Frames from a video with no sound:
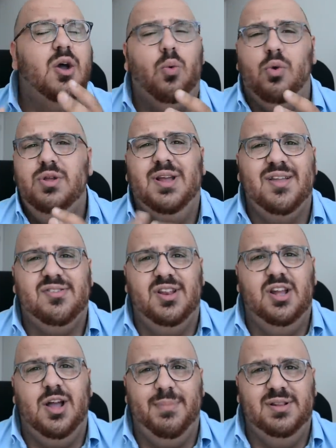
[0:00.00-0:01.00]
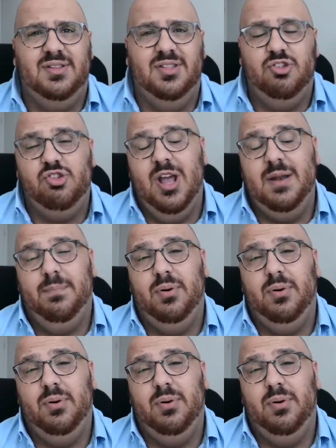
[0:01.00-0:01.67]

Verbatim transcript: where you guys can come into the chat and